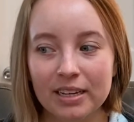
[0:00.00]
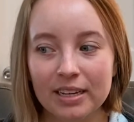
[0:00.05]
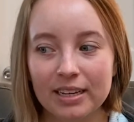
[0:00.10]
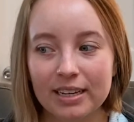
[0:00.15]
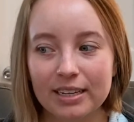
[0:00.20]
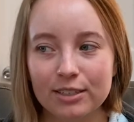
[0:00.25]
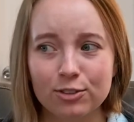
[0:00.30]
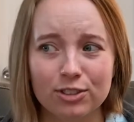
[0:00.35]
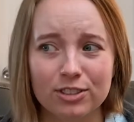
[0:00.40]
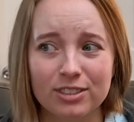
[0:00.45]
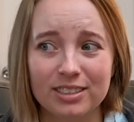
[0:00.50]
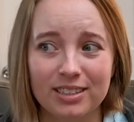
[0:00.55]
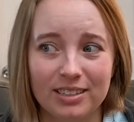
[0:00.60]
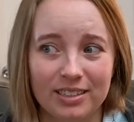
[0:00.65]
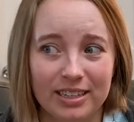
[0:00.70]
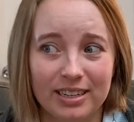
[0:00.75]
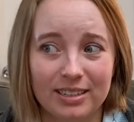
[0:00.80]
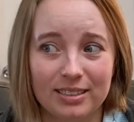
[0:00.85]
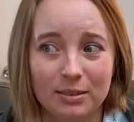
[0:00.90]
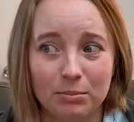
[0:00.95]
It's just going to
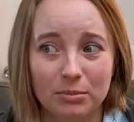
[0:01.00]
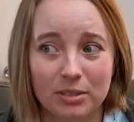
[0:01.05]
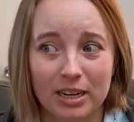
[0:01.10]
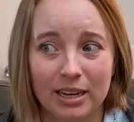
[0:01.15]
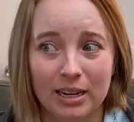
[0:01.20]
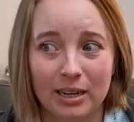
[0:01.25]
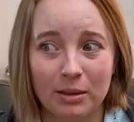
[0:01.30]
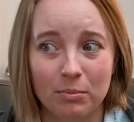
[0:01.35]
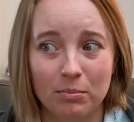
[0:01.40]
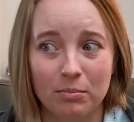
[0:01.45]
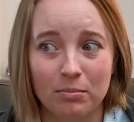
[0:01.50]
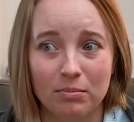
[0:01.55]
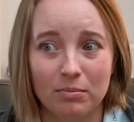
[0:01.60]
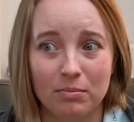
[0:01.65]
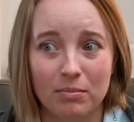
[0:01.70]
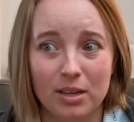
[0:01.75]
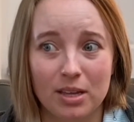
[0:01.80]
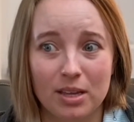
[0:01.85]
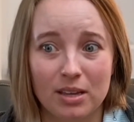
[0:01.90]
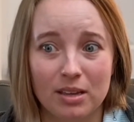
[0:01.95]
take some time
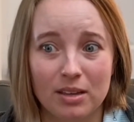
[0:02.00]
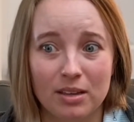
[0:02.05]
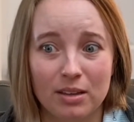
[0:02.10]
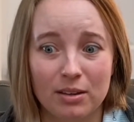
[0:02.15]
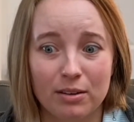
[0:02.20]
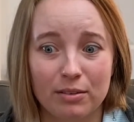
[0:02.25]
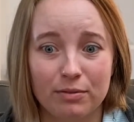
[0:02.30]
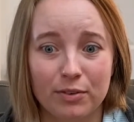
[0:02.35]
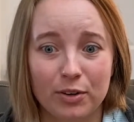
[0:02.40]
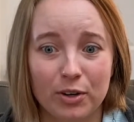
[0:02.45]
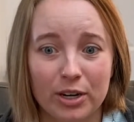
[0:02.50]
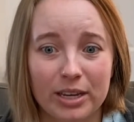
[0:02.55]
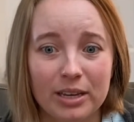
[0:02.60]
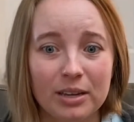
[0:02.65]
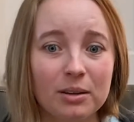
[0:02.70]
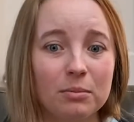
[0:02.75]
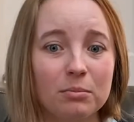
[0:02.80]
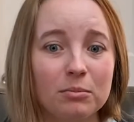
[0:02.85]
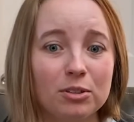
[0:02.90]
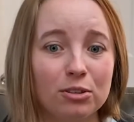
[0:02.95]
for
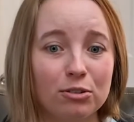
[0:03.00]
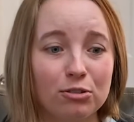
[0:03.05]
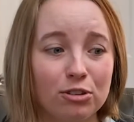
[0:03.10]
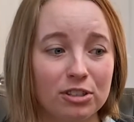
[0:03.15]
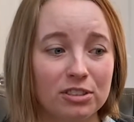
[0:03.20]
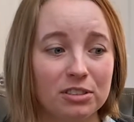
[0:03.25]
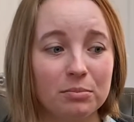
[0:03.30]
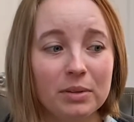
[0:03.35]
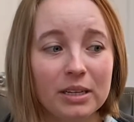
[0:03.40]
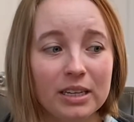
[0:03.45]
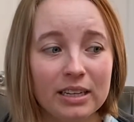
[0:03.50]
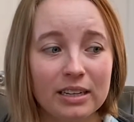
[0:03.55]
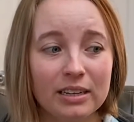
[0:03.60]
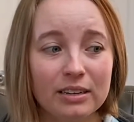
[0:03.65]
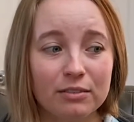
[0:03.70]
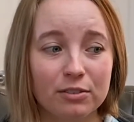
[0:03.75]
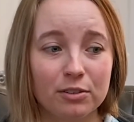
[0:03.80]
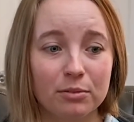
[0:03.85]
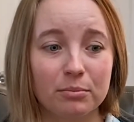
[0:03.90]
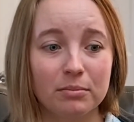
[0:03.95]
him to trust me
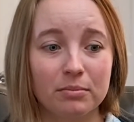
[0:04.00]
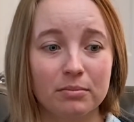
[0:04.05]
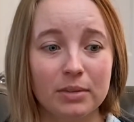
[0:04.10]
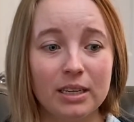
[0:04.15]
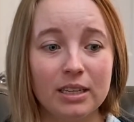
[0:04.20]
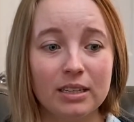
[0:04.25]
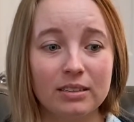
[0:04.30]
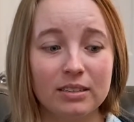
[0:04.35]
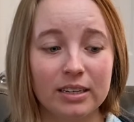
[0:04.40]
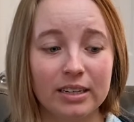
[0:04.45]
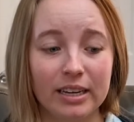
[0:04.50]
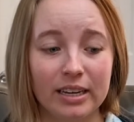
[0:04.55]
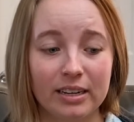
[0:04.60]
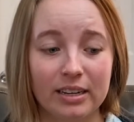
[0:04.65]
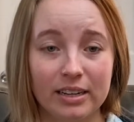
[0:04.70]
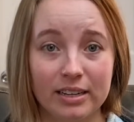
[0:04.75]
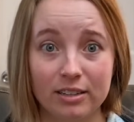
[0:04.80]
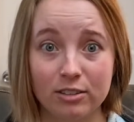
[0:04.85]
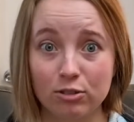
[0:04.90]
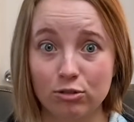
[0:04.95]
and for me to gain
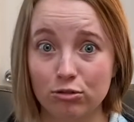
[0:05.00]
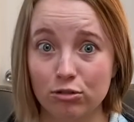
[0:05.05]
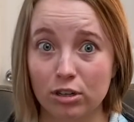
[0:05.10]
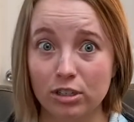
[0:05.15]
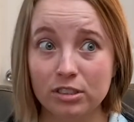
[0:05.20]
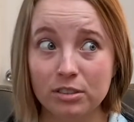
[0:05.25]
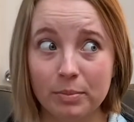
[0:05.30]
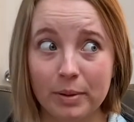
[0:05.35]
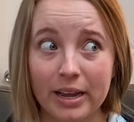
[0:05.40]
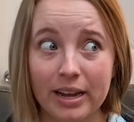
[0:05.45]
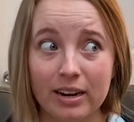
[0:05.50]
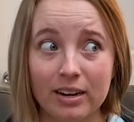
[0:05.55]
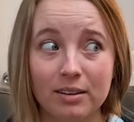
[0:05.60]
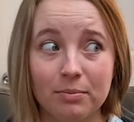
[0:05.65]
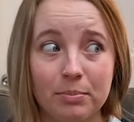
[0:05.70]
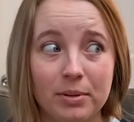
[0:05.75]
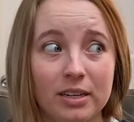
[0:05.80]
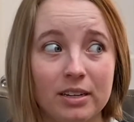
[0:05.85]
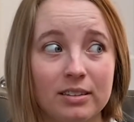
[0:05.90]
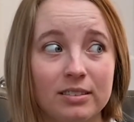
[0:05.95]
his trust back
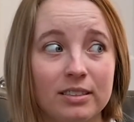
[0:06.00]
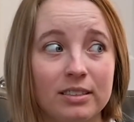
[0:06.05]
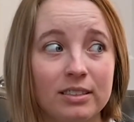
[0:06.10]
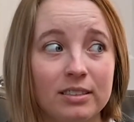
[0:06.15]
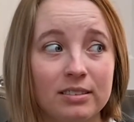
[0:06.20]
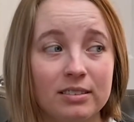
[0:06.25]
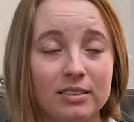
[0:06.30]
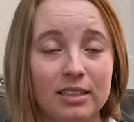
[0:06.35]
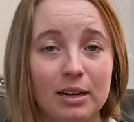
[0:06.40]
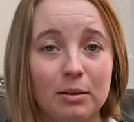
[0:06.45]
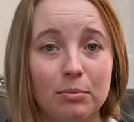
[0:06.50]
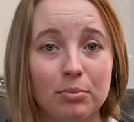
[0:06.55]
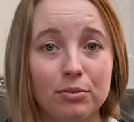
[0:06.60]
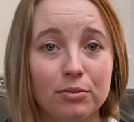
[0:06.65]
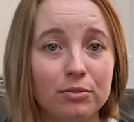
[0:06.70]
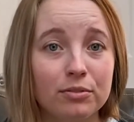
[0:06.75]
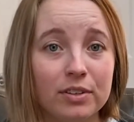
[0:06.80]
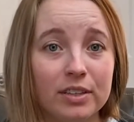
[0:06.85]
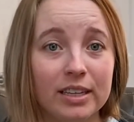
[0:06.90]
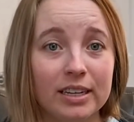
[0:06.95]
because he's not
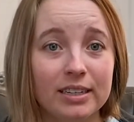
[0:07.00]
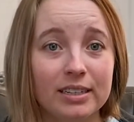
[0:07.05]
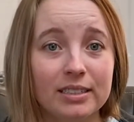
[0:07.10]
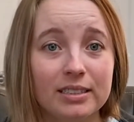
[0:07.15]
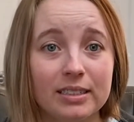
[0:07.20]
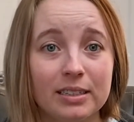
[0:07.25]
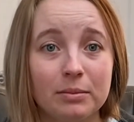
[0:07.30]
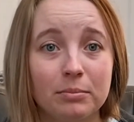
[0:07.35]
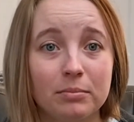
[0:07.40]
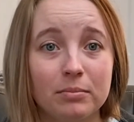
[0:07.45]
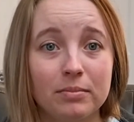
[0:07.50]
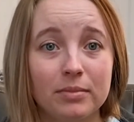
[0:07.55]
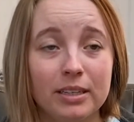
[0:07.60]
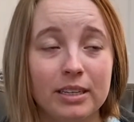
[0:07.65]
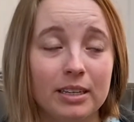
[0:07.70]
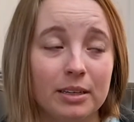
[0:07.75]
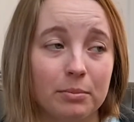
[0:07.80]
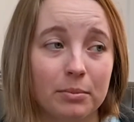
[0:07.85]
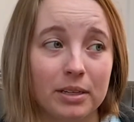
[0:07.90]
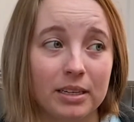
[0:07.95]
proven that he
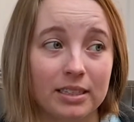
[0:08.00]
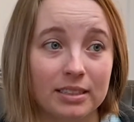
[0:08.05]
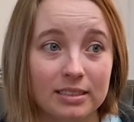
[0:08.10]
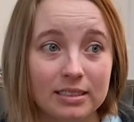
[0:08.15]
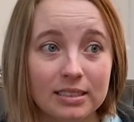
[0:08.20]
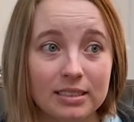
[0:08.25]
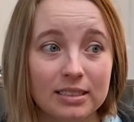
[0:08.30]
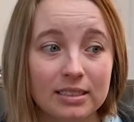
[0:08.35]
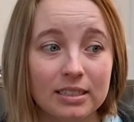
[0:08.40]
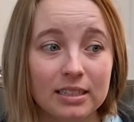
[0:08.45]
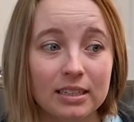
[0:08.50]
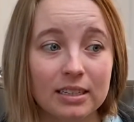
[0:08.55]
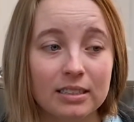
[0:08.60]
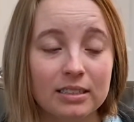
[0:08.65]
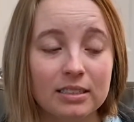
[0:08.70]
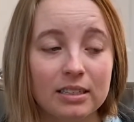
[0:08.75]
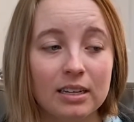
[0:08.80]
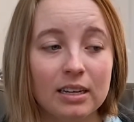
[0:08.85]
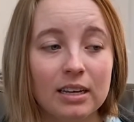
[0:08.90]
can be consistent.